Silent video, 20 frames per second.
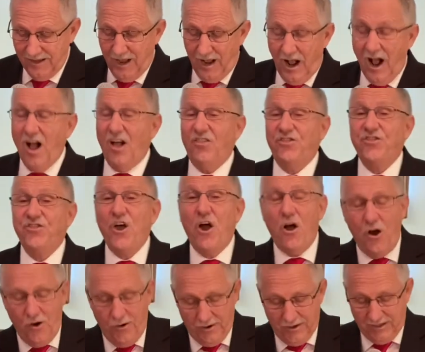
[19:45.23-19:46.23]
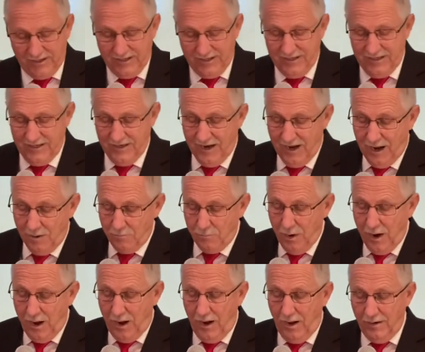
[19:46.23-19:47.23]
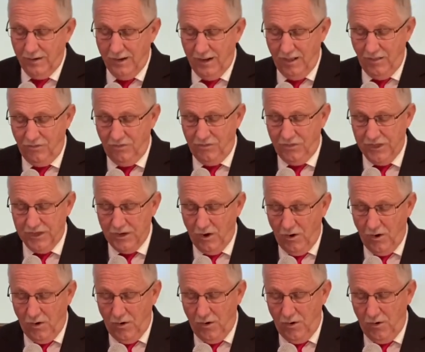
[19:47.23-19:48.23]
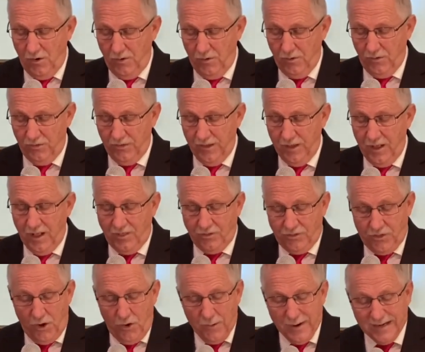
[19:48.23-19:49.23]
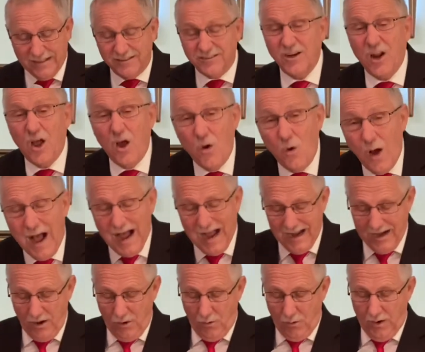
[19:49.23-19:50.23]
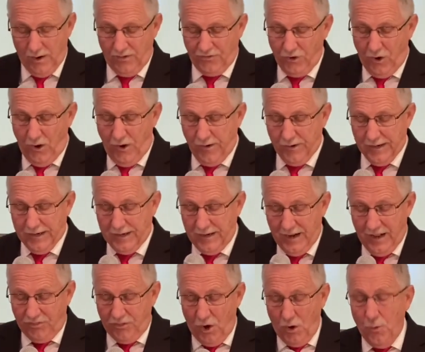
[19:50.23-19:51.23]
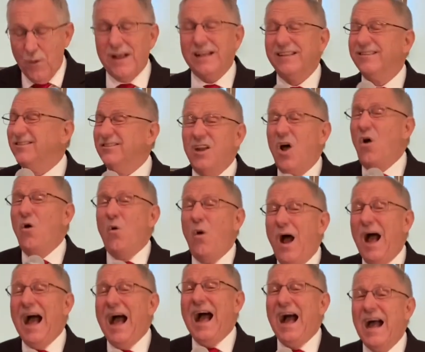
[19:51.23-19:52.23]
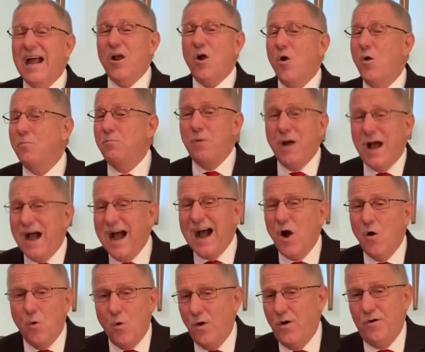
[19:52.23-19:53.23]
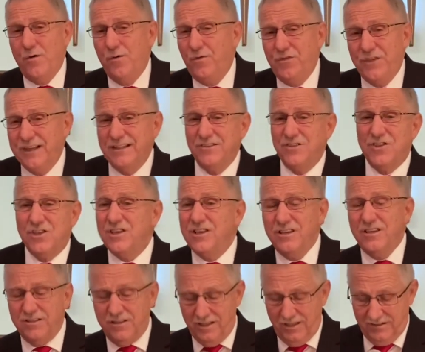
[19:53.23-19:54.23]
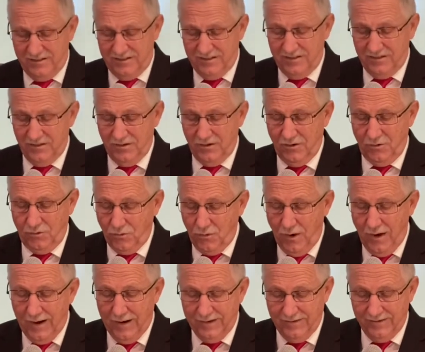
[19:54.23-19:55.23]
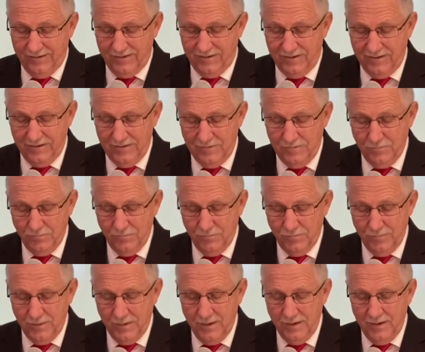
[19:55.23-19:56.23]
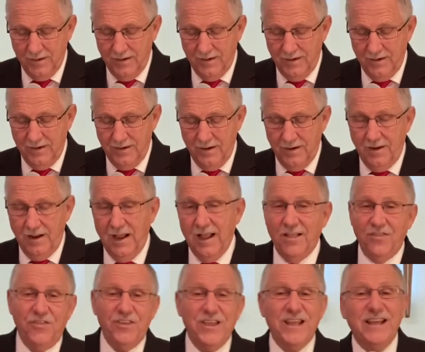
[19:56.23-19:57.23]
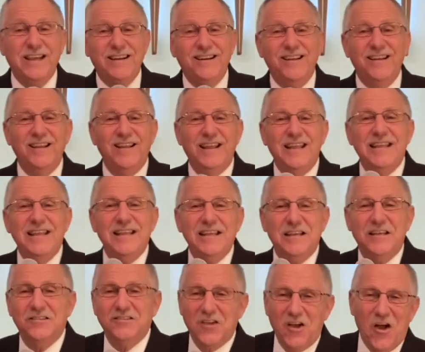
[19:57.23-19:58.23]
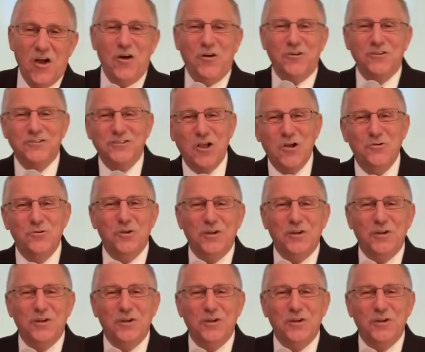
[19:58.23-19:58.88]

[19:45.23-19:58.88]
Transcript: authority upon the earth. There is no higher authority. There is no higher power than Jesus Christ. And then he is also